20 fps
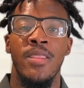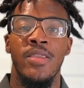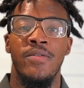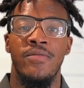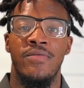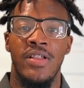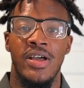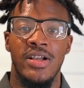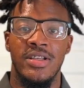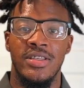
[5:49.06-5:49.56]

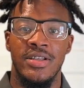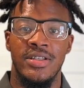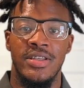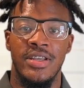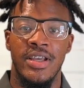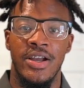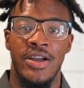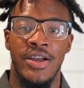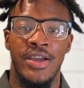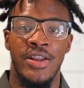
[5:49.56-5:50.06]

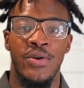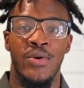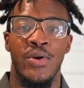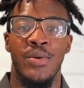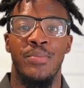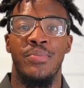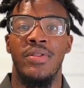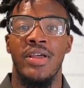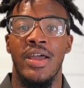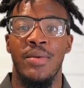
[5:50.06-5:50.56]
flexitarian, or
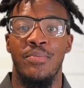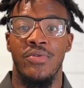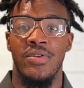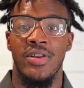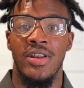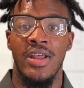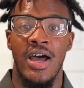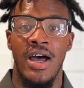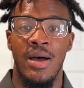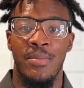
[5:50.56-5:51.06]

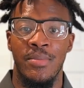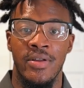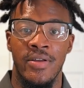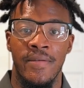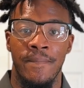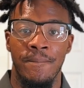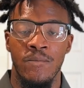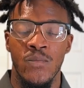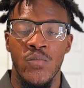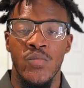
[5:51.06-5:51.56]
plant-predominant.
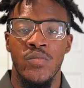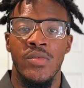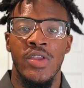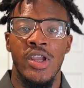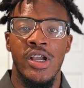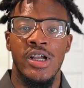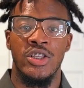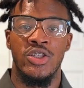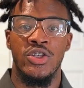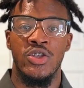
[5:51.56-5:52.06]

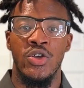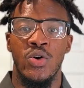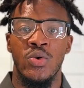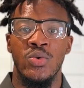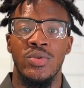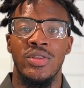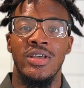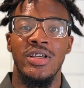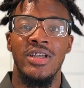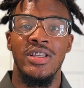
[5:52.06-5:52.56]
And
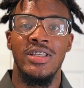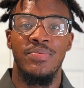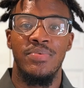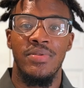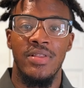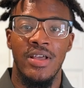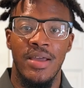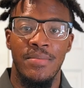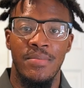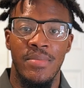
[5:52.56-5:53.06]
so this
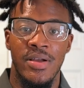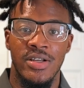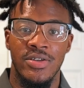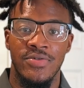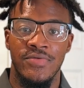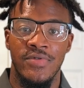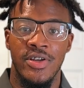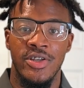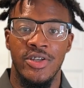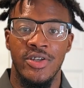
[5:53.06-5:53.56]
plant-based
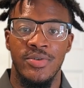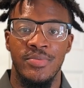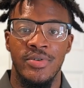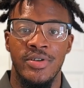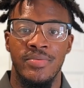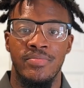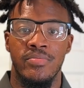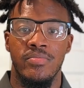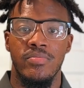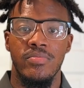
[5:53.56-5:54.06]

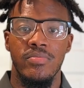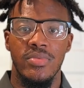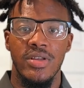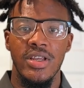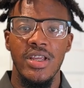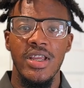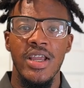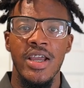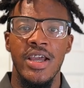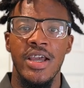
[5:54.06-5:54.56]
regimen,
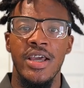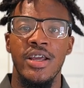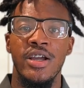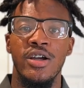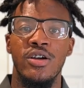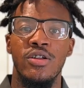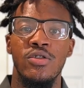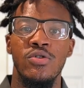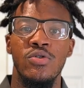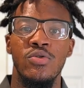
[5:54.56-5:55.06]
it
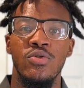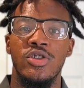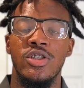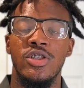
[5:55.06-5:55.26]
includes